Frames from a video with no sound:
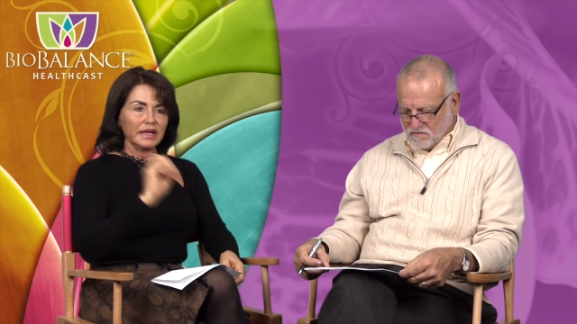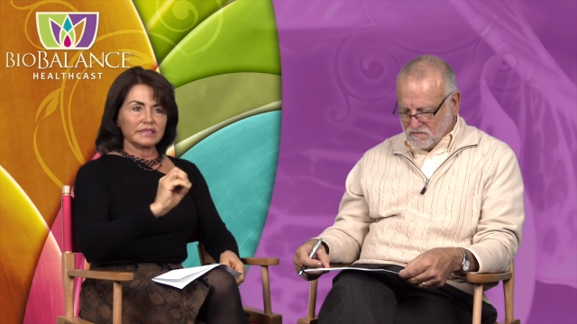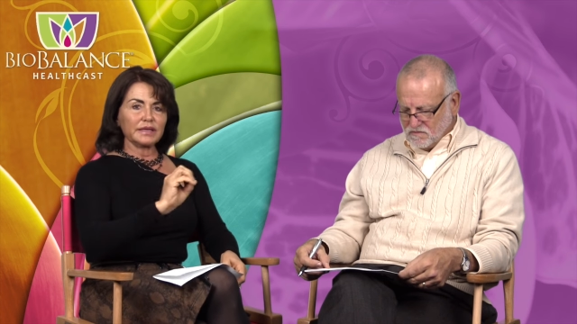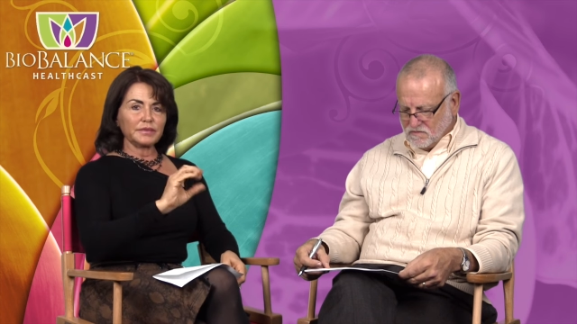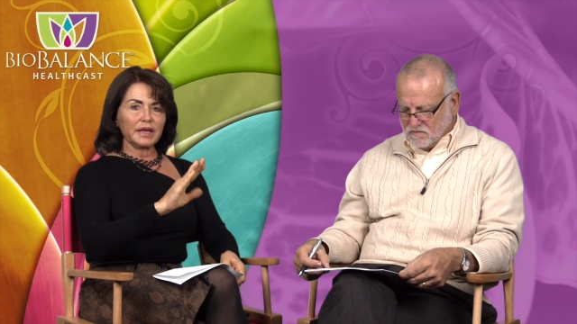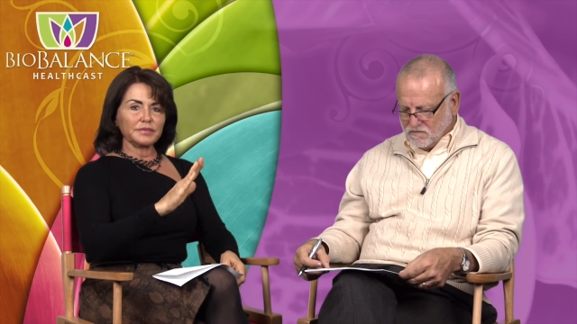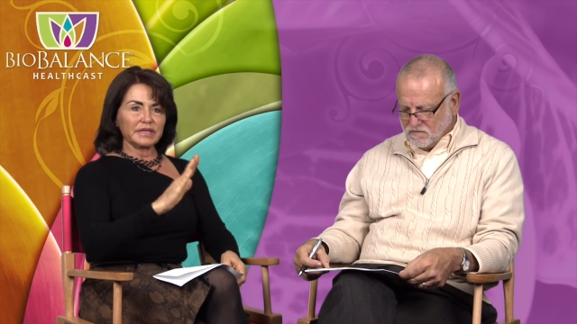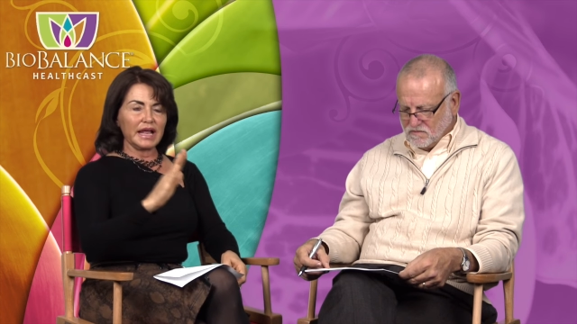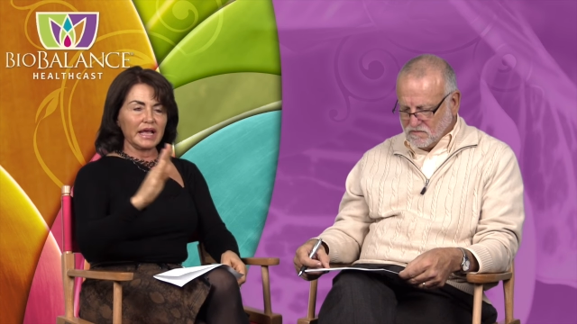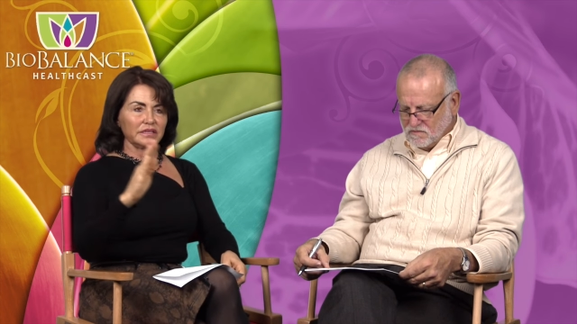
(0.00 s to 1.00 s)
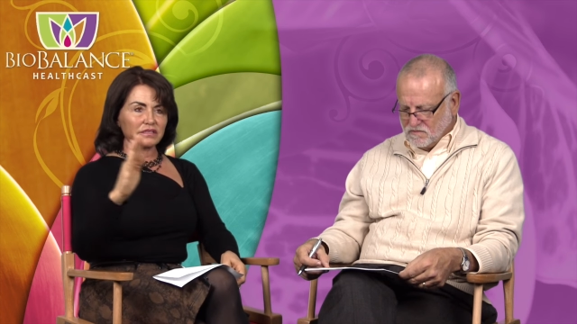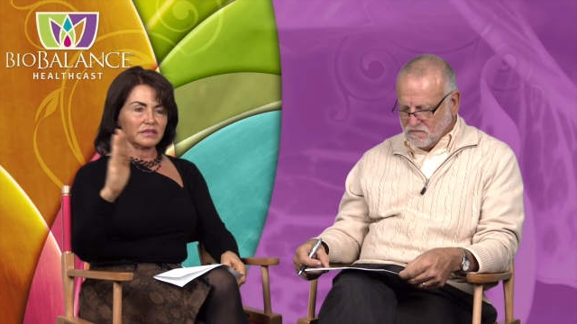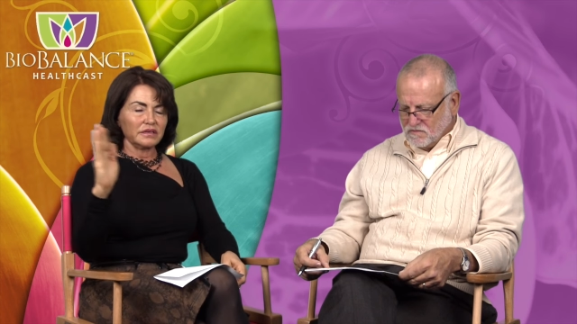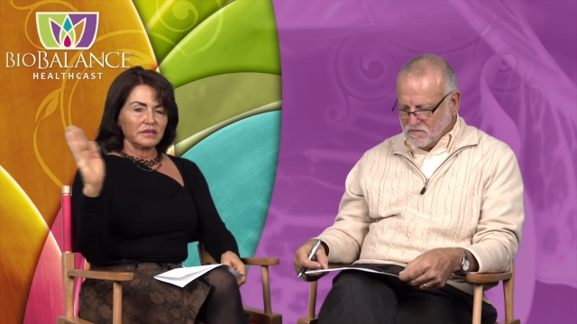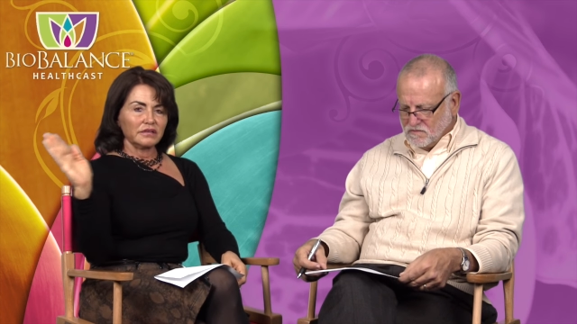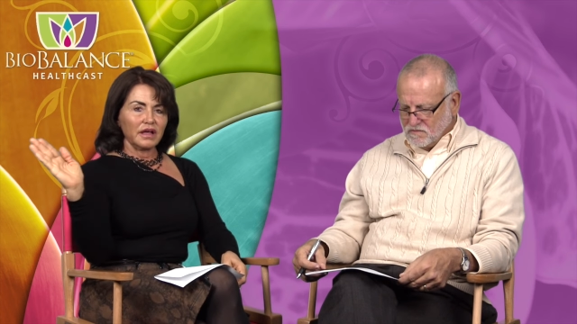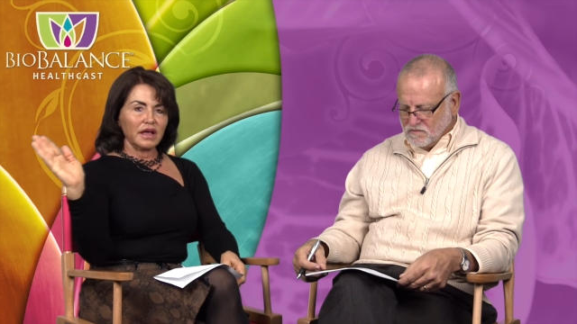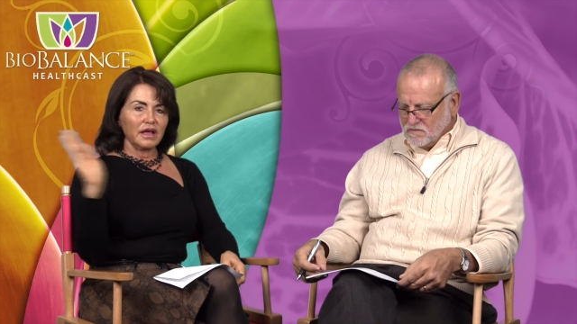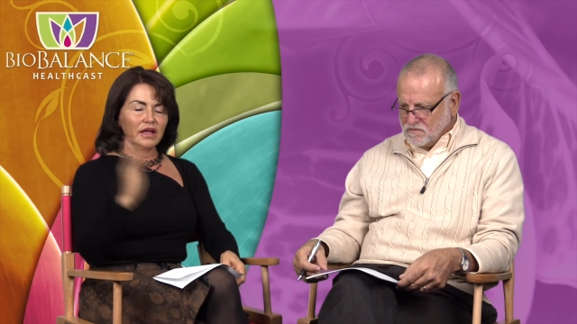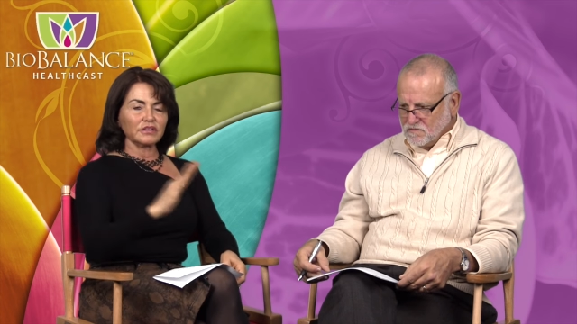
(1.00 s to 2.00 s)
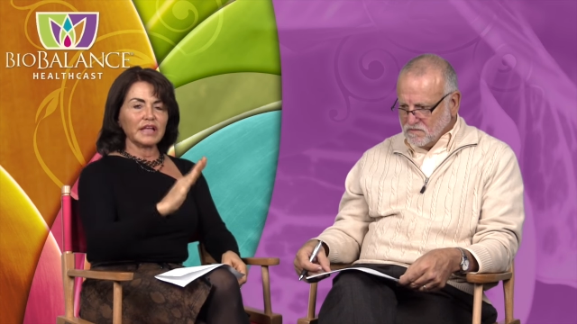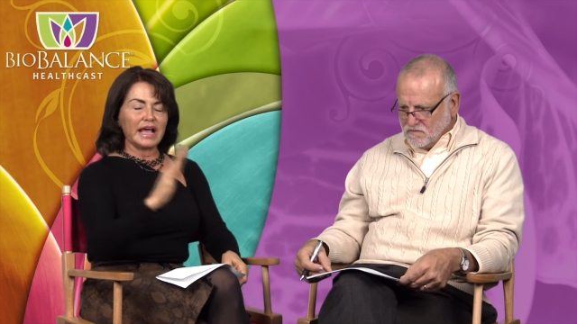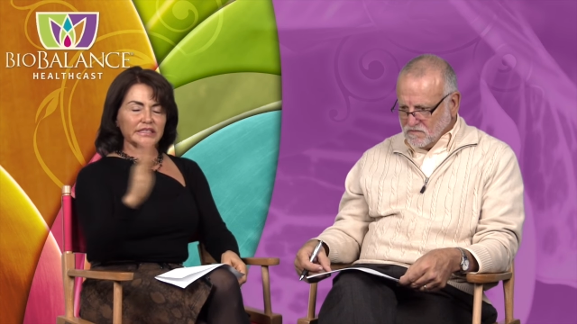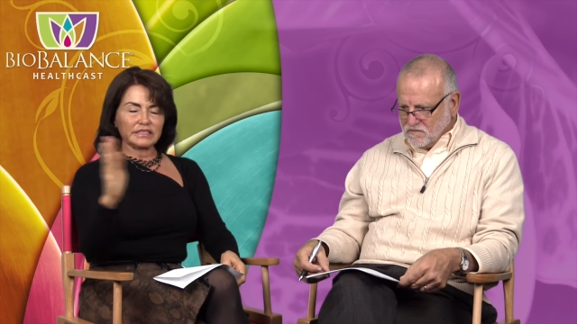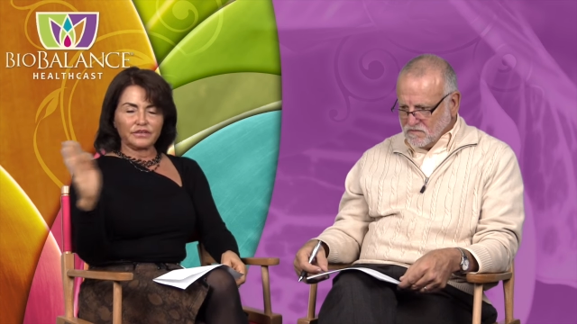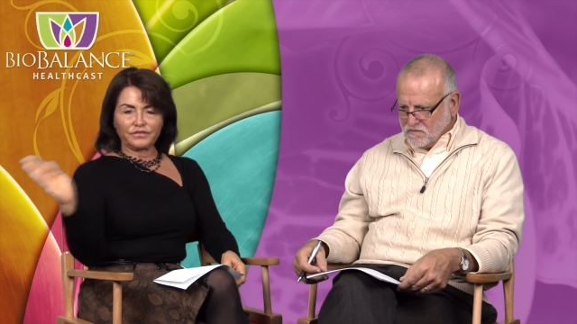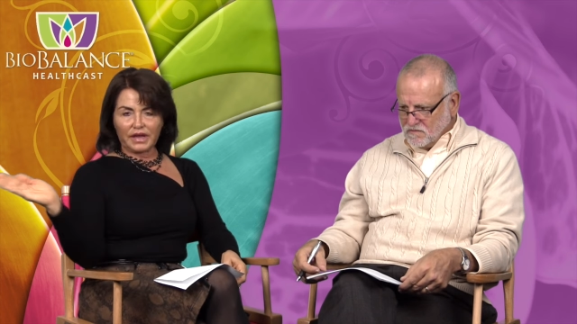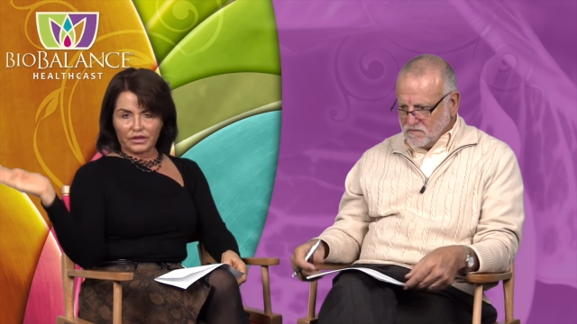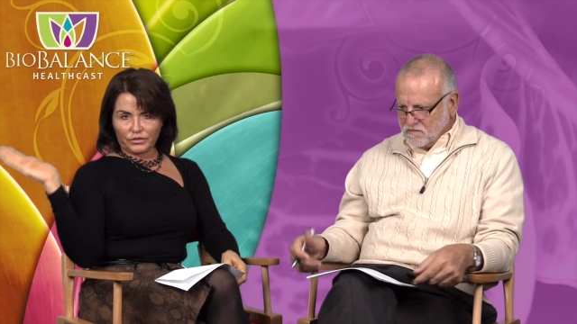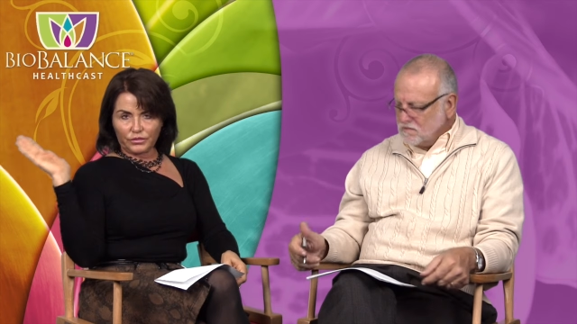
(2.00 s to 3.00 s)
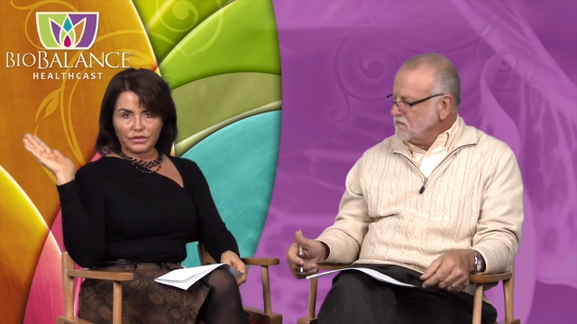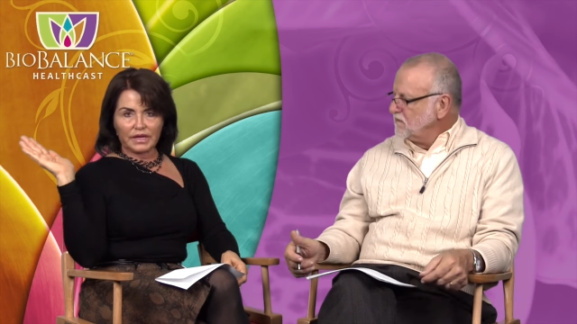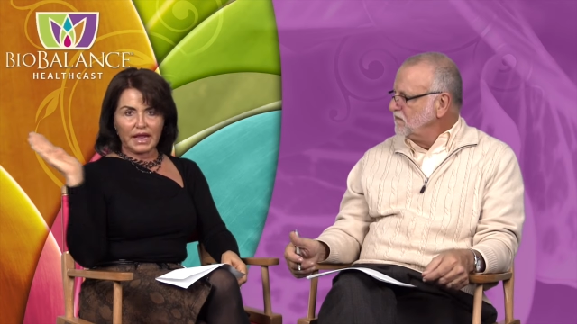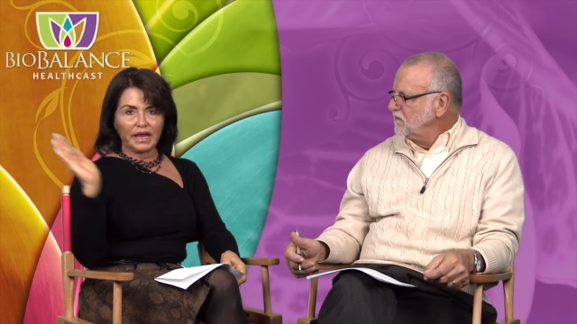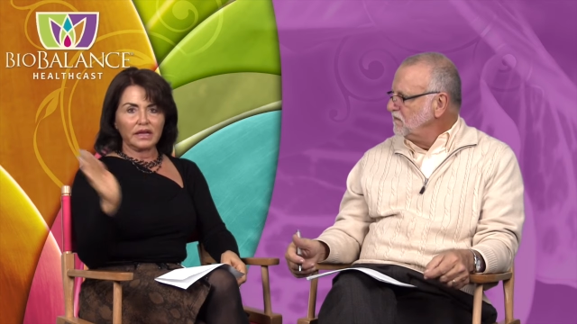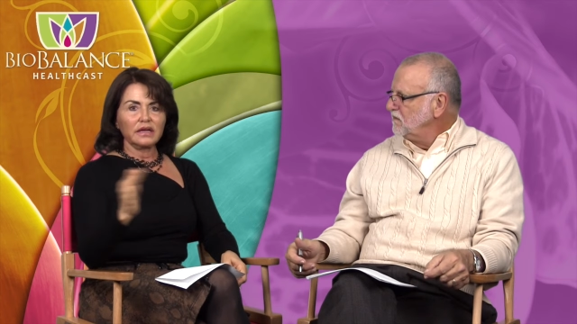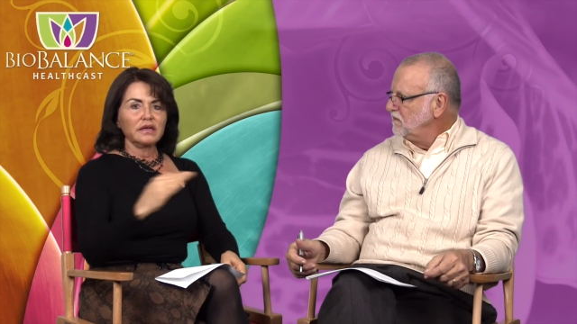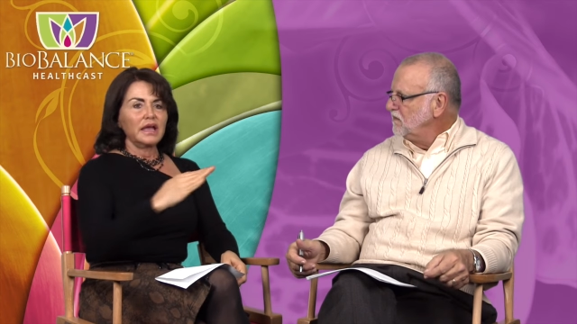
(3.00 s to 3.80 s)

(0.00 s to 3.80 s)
Speaker 1: and sometimes it has uh, a lasting effect through the day.